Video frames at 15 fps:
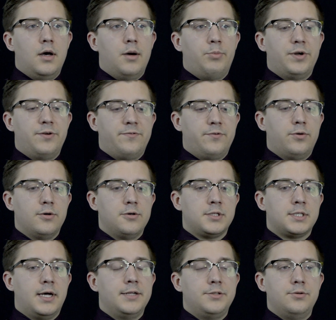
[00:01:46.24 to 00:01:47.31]
but of course
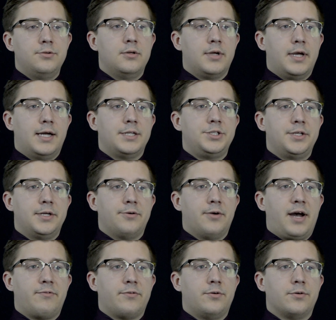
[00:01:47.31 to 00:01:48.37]
I do look at
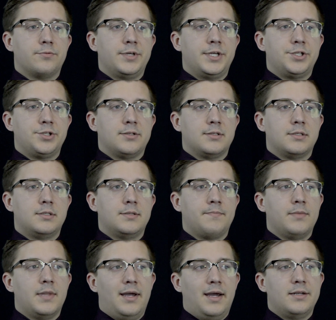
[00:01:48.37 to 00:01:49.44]
geographical regions,
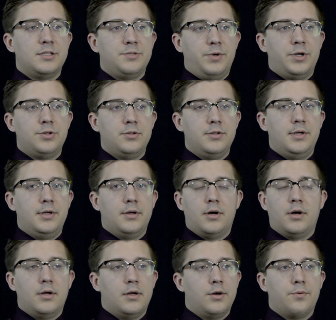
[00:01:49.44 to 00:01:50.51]
and especially
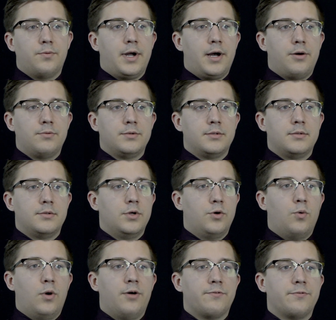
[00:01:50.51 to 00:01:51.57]
around the
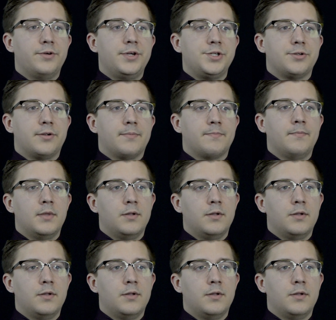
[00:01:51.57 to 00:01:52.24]
Guelph region.